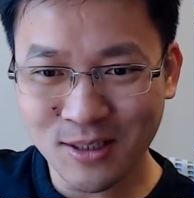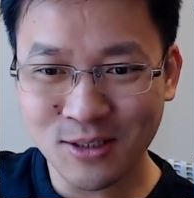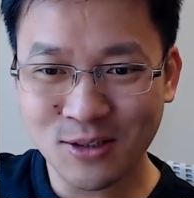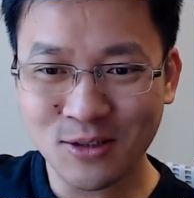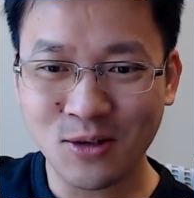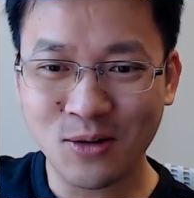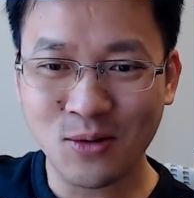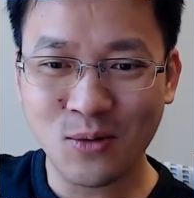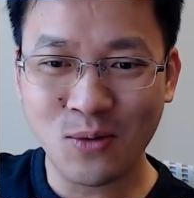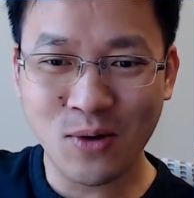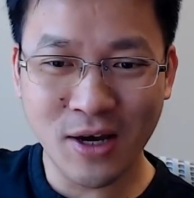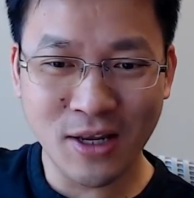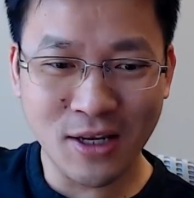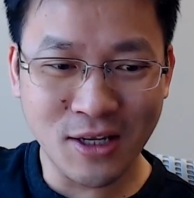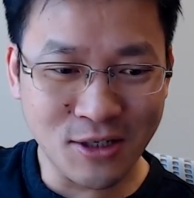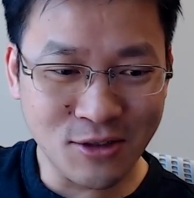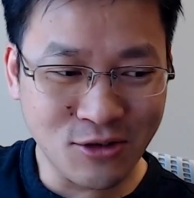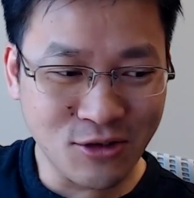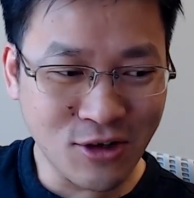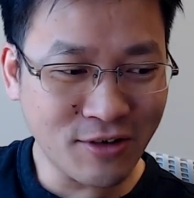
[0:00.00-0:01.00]
So when
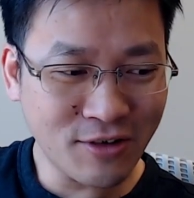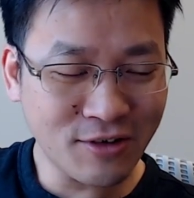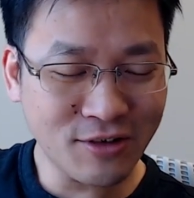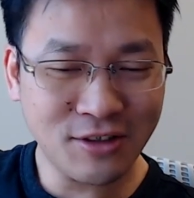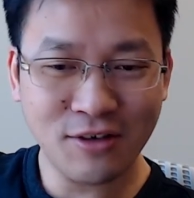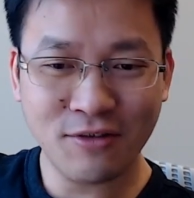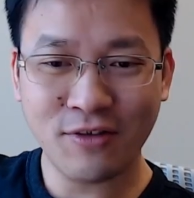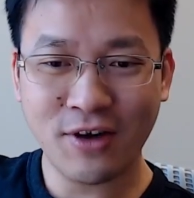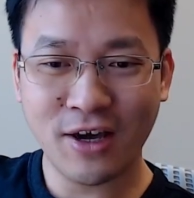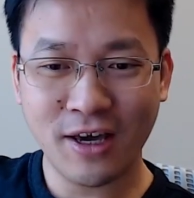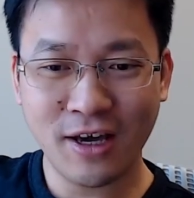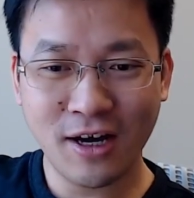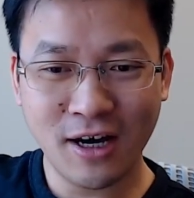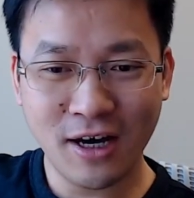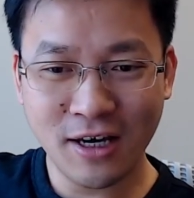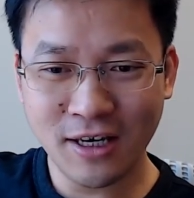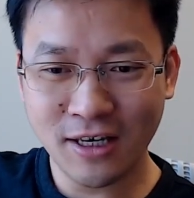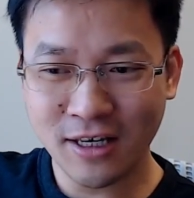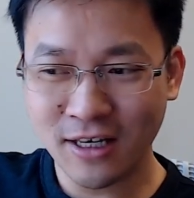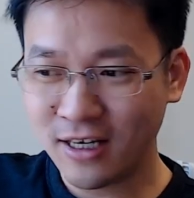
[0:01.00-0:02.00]
the generative
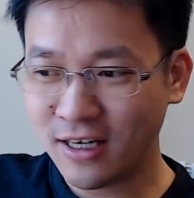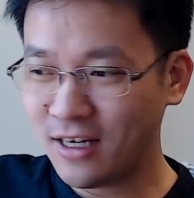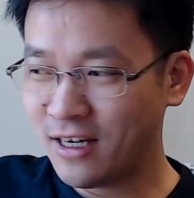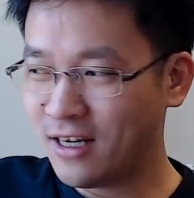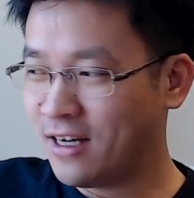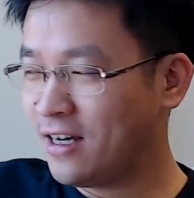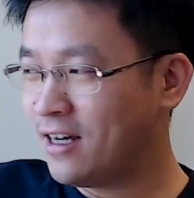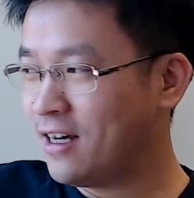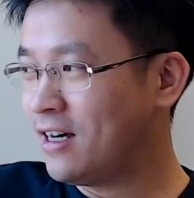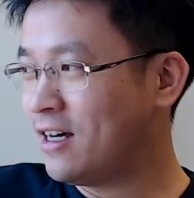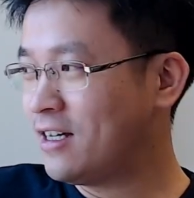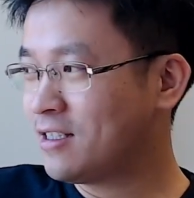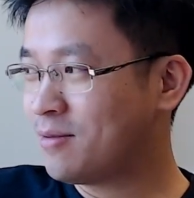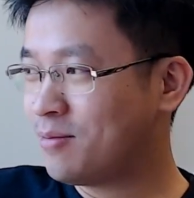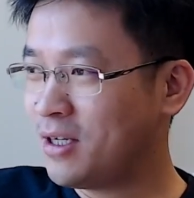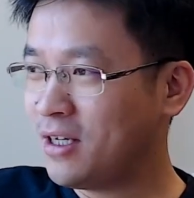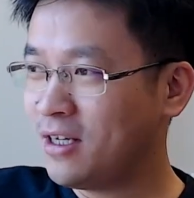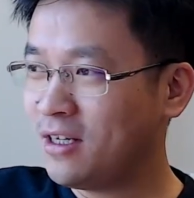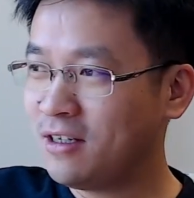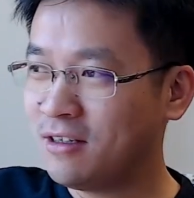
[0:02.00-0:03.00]
AI has
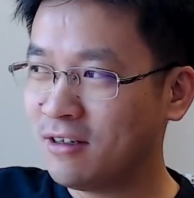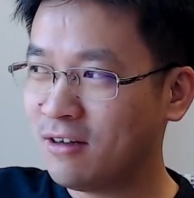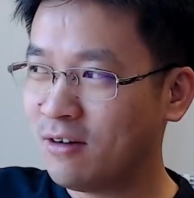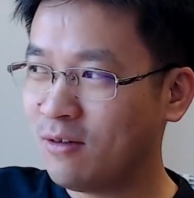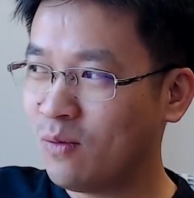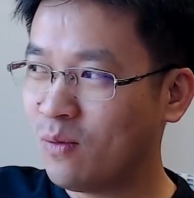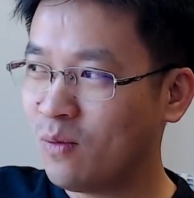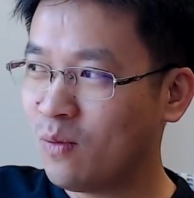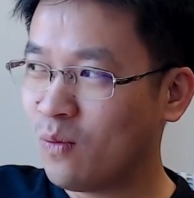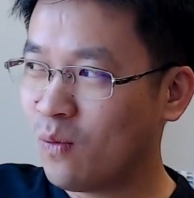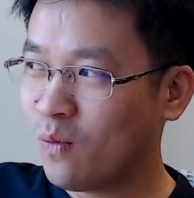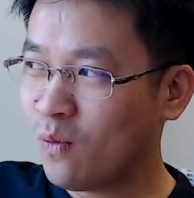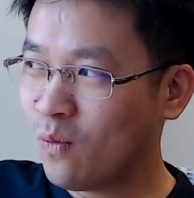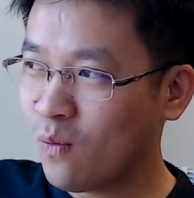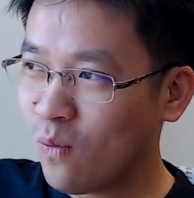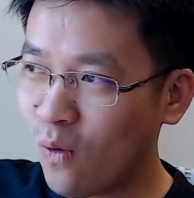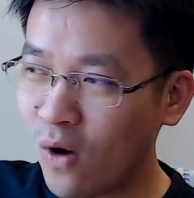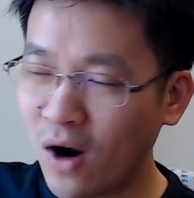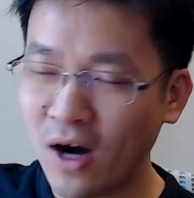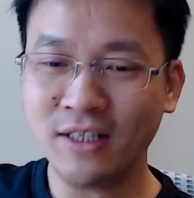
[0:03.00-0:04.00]
been
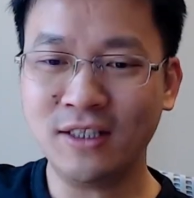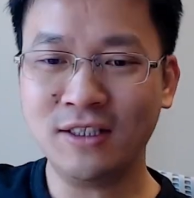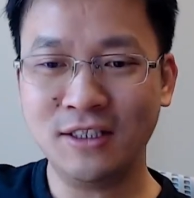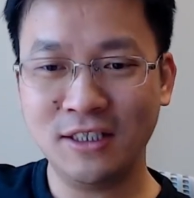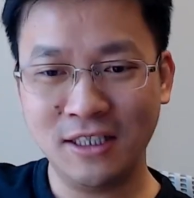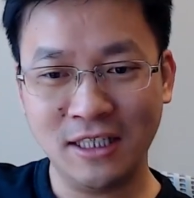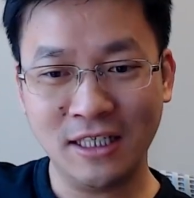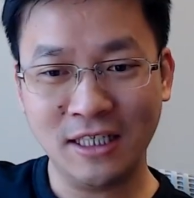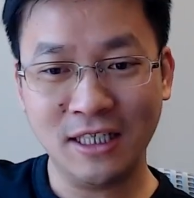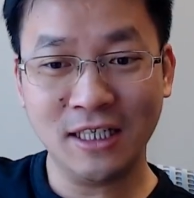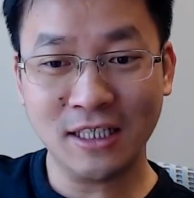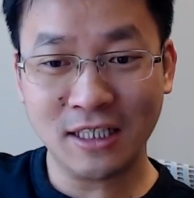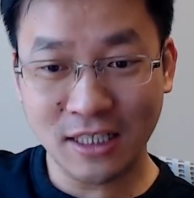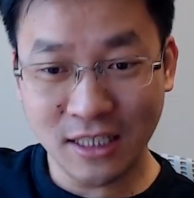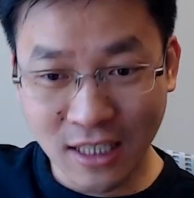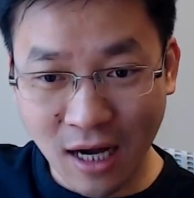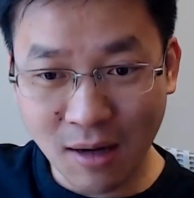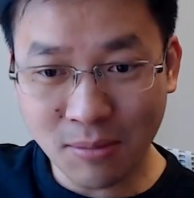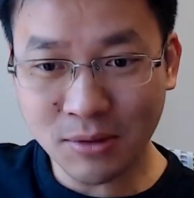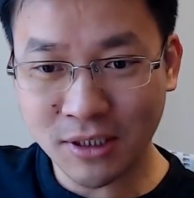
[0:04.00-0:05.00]
widely
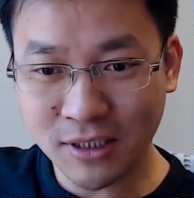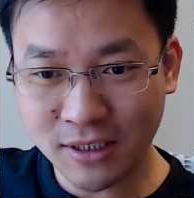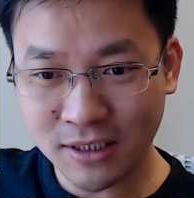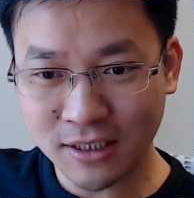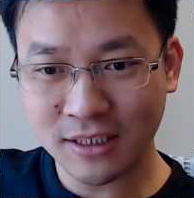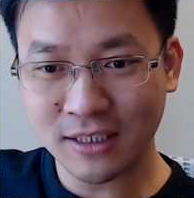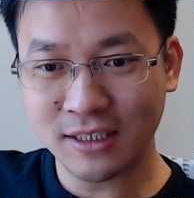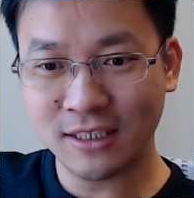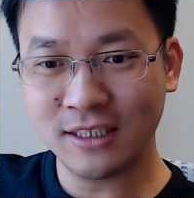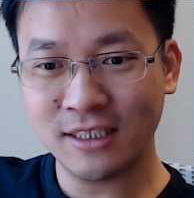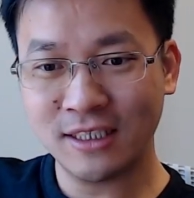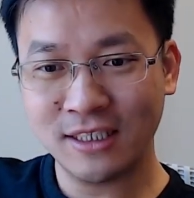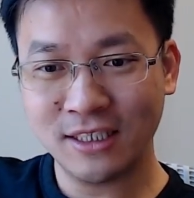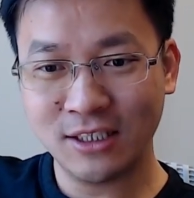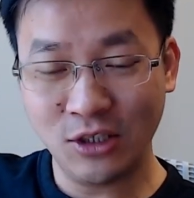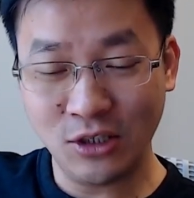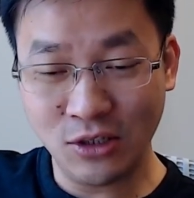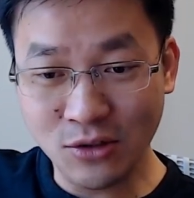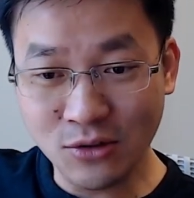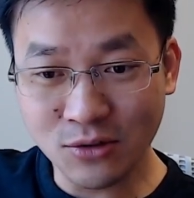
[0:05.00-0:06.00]
adopted,
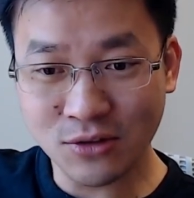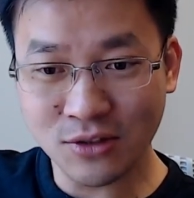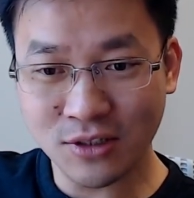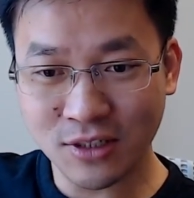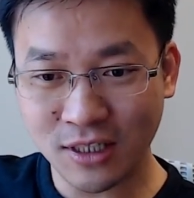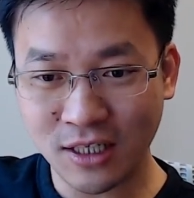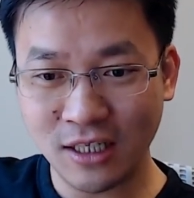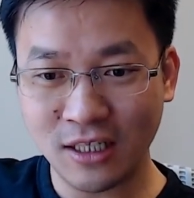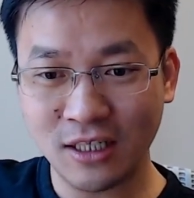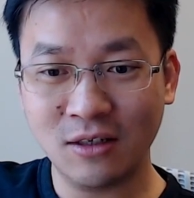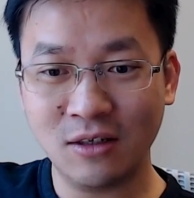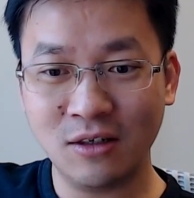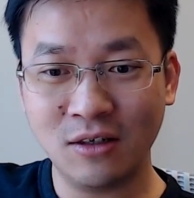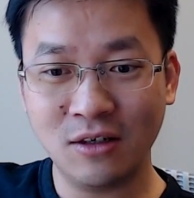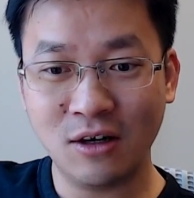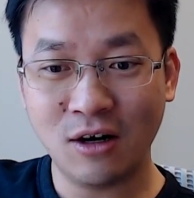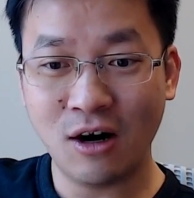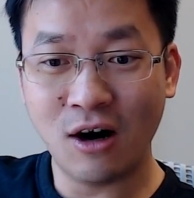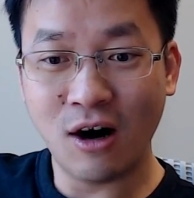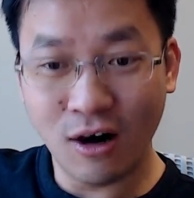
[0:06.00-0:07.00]
used in the
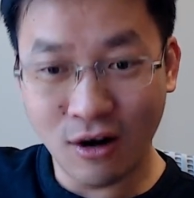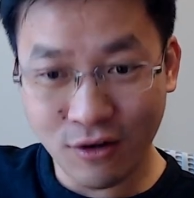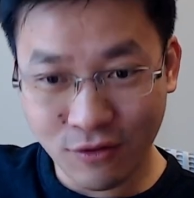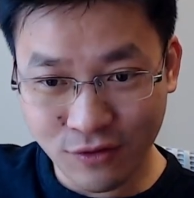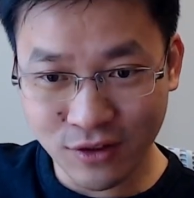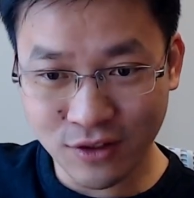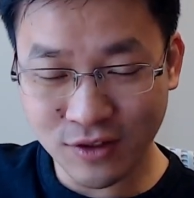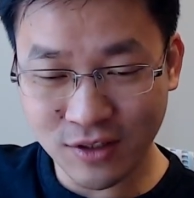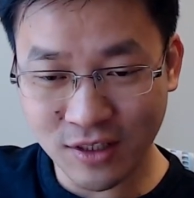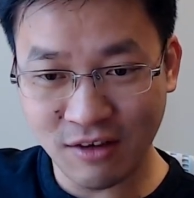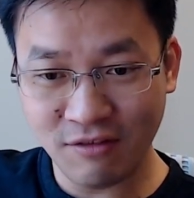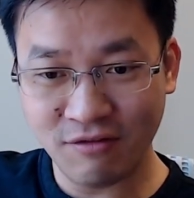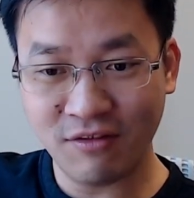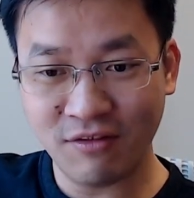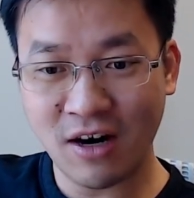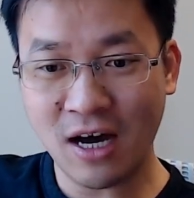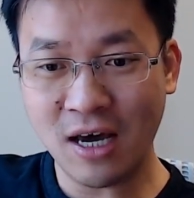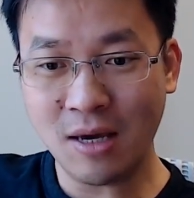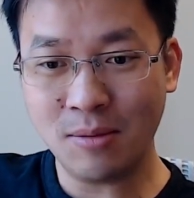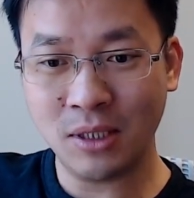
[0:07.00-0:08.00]
office
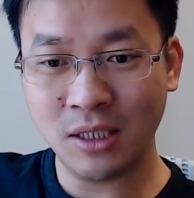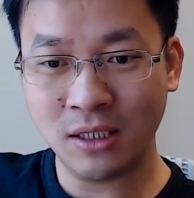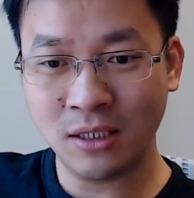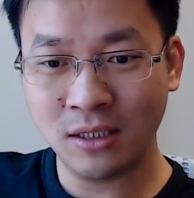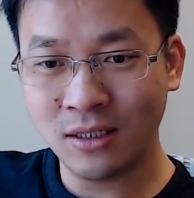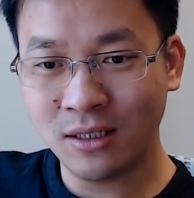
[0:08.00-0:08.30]
environment,